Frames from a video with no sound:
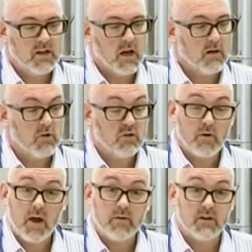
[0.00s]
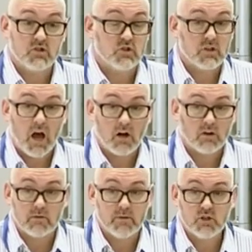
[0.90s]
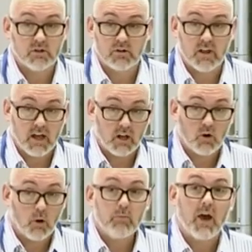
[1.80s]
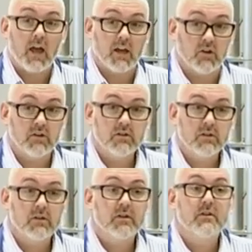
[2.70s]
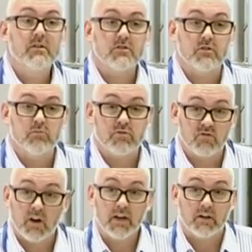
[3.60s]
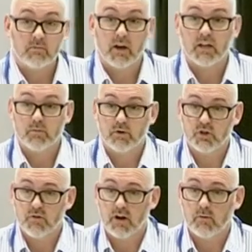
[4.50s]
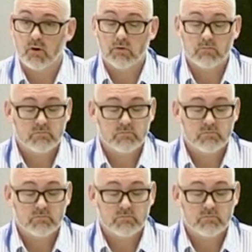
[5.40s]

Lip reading: Other areas just aren't commissioned. They are not paid to provide acupuncture anymore.